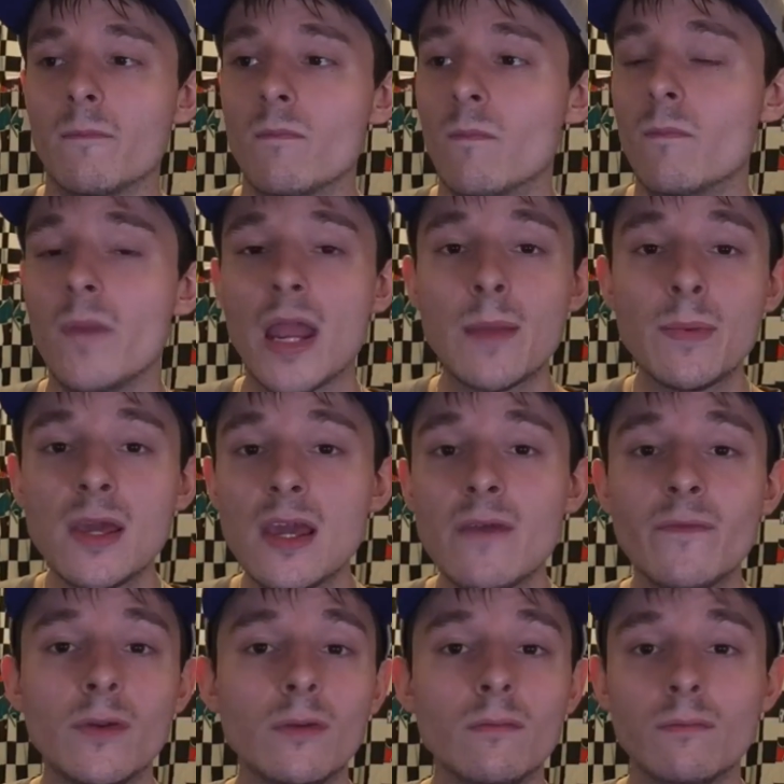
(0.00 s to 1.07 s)
maybe
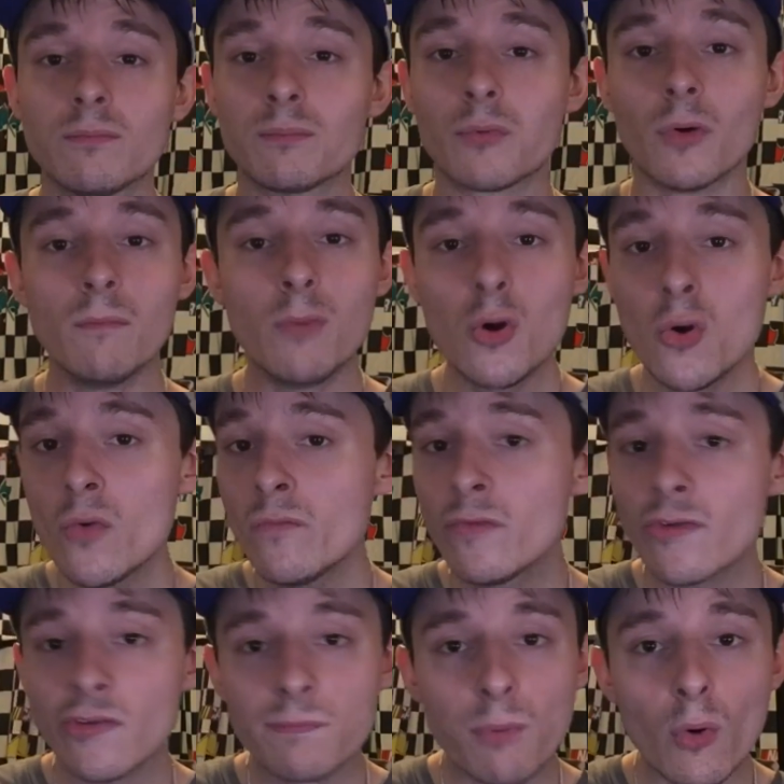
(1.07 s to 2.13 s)
even remove
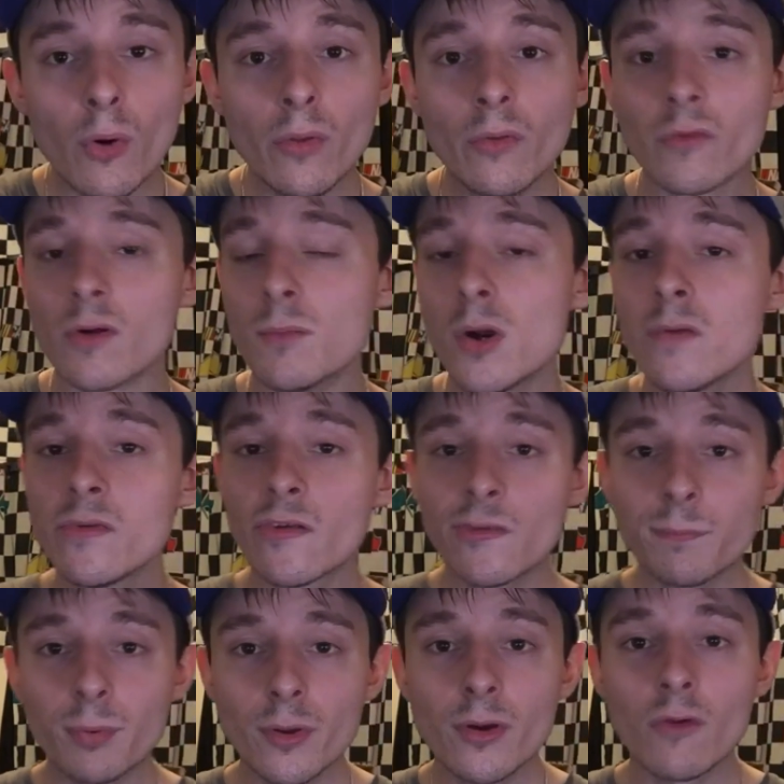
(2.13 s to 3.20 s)
the spoiler, remove the
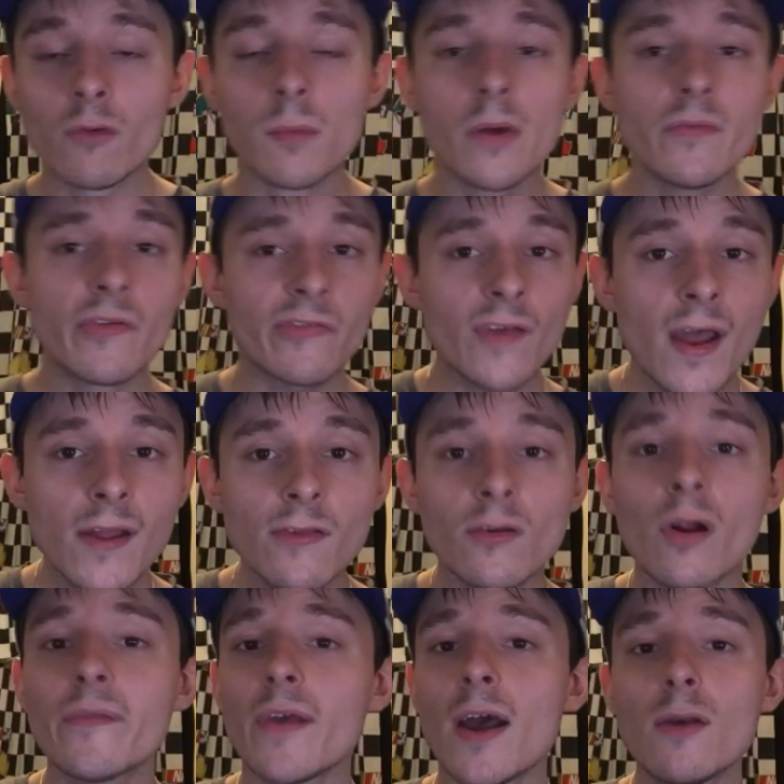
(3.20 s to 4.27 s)
splitter, remove the side
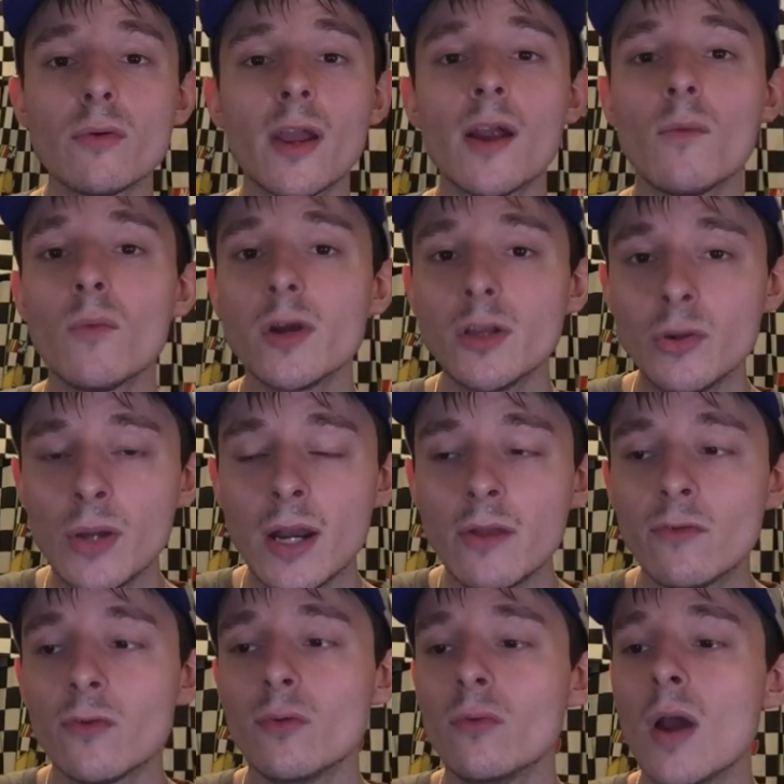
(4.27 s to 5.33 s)
skirts. I don't care what you got
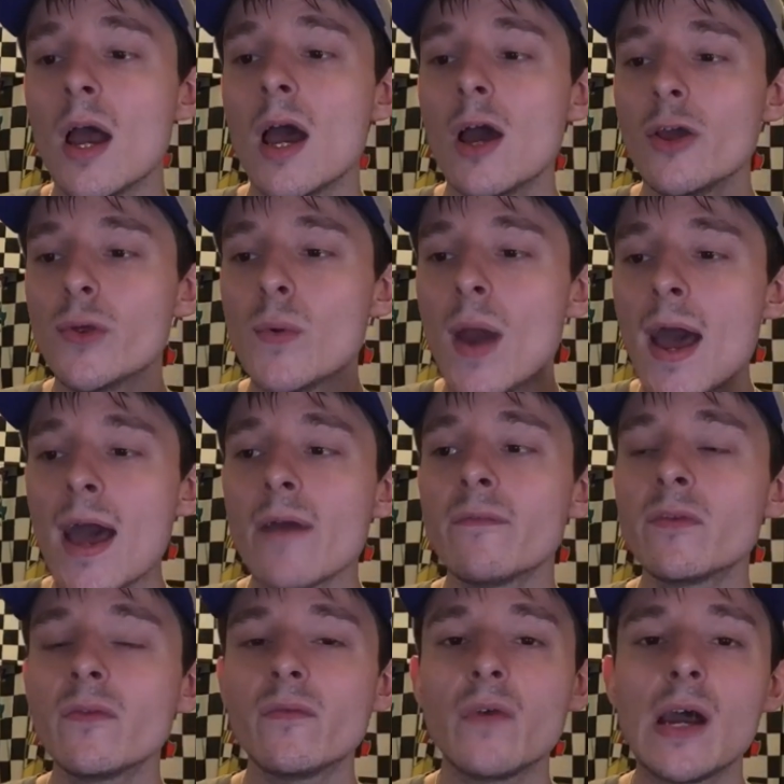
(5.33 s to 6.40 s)
to do. You
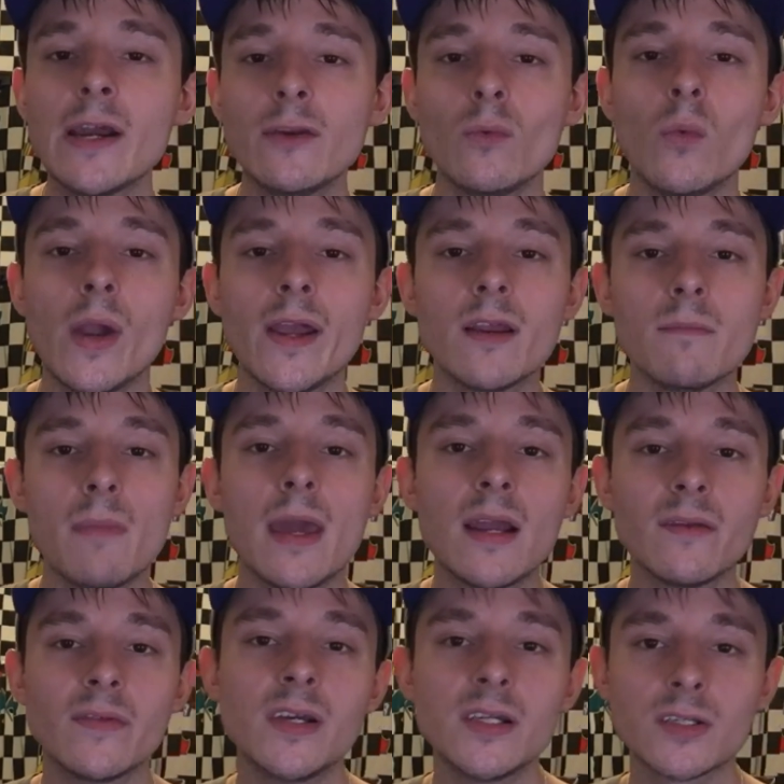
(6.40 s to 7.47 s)
have to find a way to
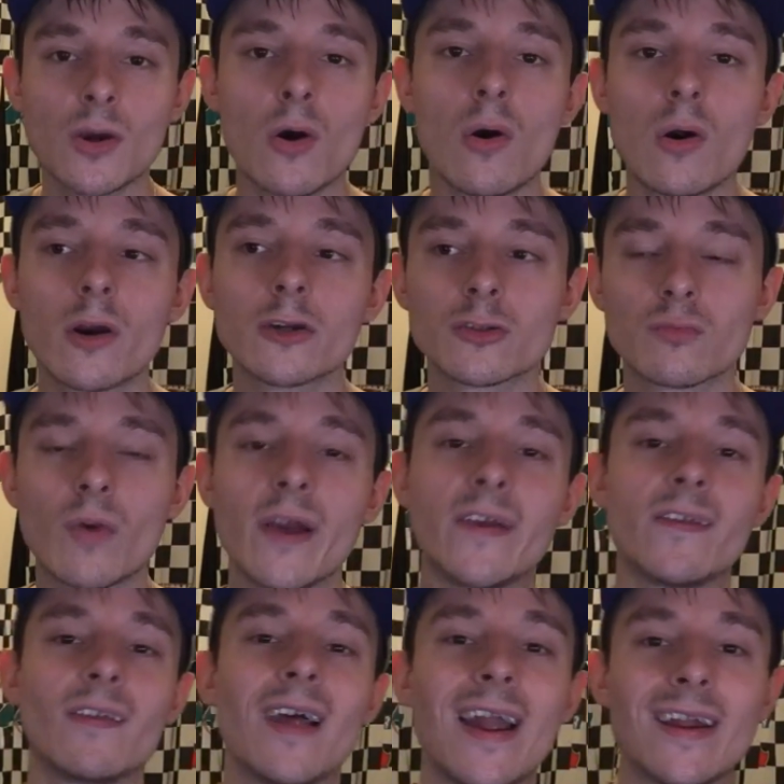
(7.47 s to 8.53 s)
make these cars
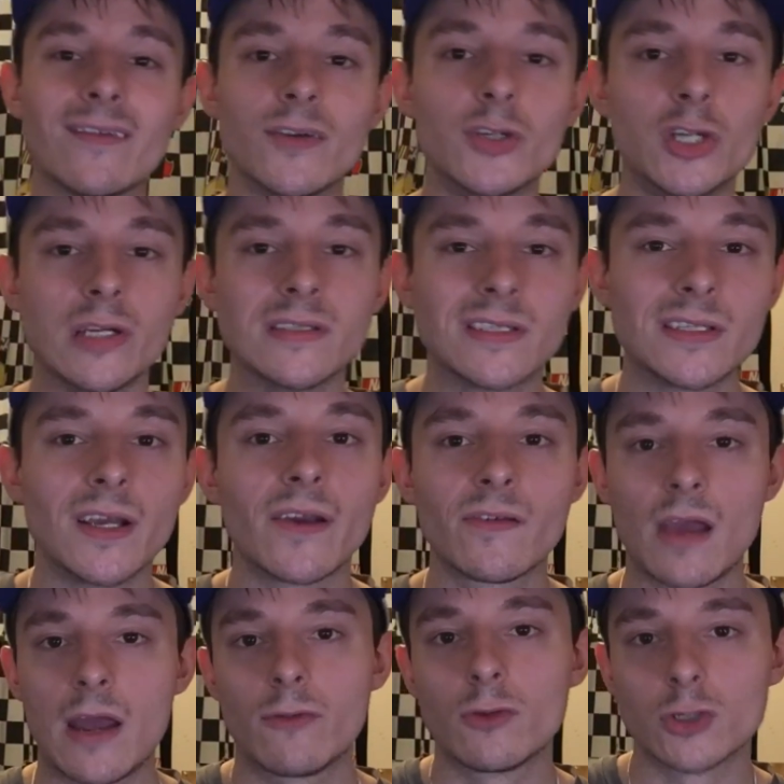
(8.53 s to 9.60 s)
race like the Gen 6
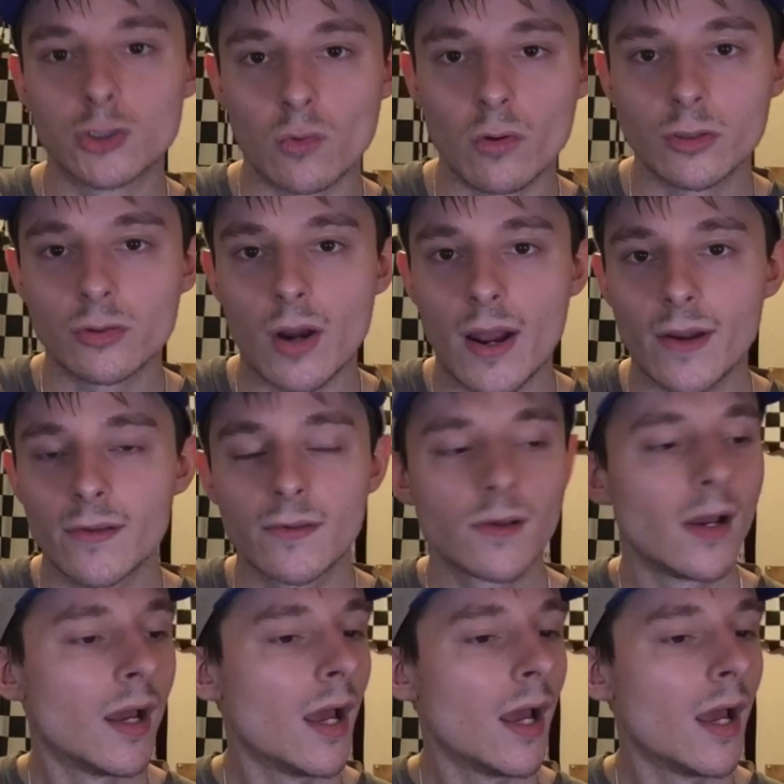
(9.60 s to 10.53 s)
at the short tracks.